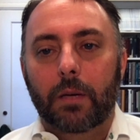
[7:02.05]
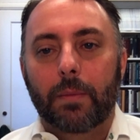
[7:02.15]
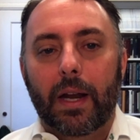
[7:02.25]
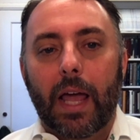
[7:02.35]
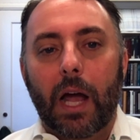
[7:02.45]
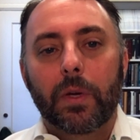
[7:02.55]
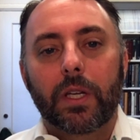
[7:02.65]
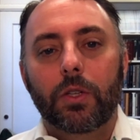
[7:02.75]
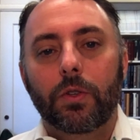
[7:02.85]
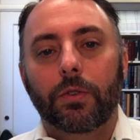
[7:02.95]
about how we can
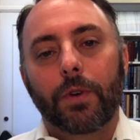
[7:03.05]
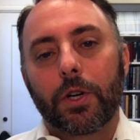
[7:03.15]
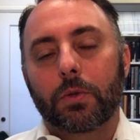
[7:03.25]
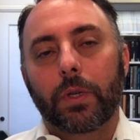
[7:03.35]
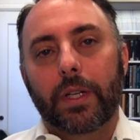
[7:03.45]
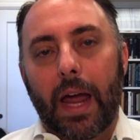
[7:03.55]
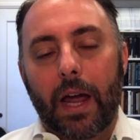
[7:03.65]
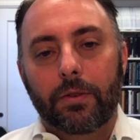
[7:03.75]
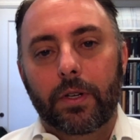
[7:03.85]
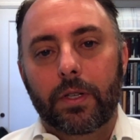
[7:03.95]
use virtual
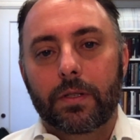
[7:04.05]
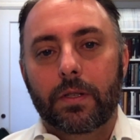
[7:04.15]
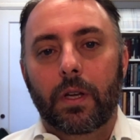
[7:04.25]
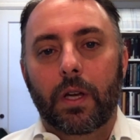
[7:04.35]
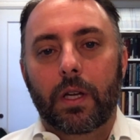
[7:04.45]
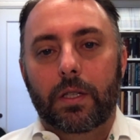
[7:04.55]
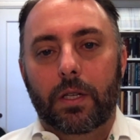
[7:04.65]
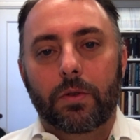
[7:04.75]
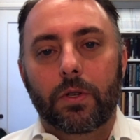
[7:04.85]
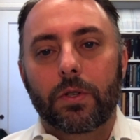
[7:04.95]
gatherings to
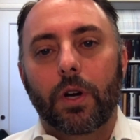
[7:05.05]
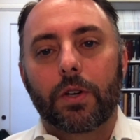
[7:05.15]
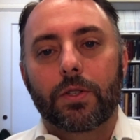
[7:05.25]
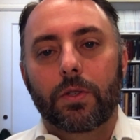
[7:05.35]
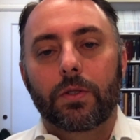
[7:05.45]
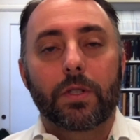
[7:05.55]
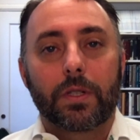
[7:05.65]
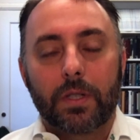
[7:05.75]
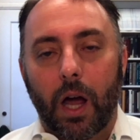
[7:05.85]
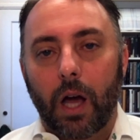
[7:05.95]
introduce our students to
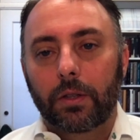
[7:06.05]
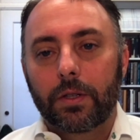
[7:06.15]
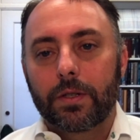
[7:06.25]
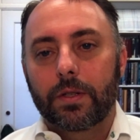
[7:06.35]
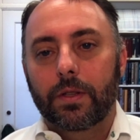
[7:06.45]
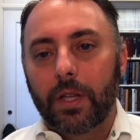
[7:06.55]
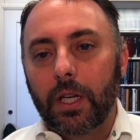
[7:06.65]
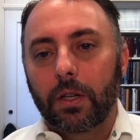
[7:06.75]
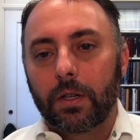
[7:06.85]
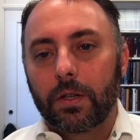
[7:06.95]
scholars,
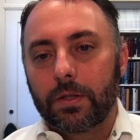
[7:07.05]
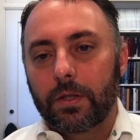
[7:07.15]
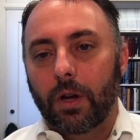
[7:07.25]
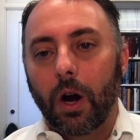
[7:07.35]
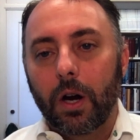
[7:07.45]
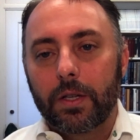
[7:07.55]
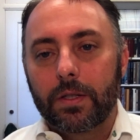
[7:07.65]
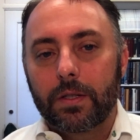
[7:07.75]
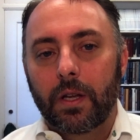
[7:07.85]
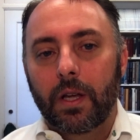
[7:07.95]
thinkers, and
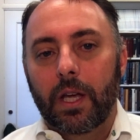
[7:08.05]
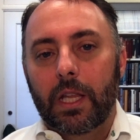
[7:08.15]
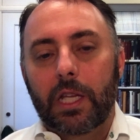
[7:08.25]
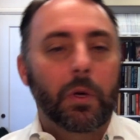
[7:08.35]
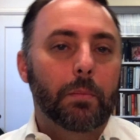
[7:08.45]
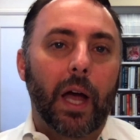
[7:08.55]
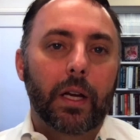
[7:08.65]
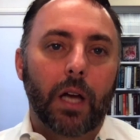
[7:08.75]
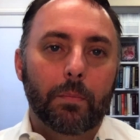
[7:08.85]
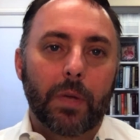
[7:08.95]
artists that we might
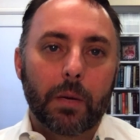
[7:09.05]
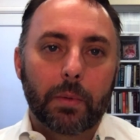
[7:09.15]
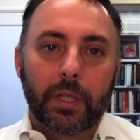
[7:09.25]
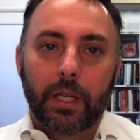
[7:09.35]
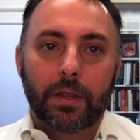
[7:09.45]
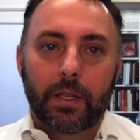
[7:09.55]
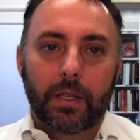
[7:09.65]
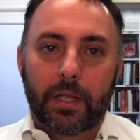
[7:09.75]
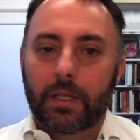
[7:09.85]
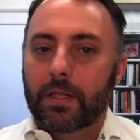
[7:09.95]
not be able to
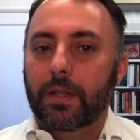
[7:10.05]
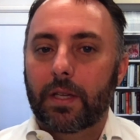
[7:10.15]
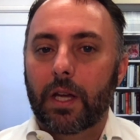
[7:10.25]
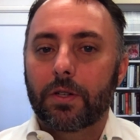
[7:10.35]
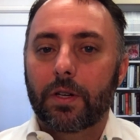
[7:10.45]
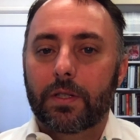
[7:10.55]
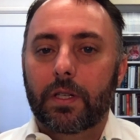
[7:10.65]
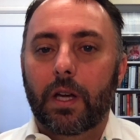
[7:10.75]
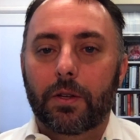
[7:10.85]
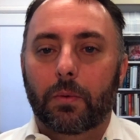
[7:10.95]
get at the HRC
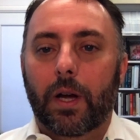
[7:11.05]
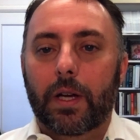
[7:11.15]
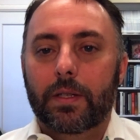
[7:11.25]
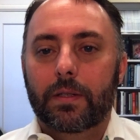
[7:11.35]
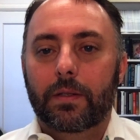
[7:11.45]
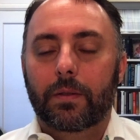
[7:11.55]
otherwise.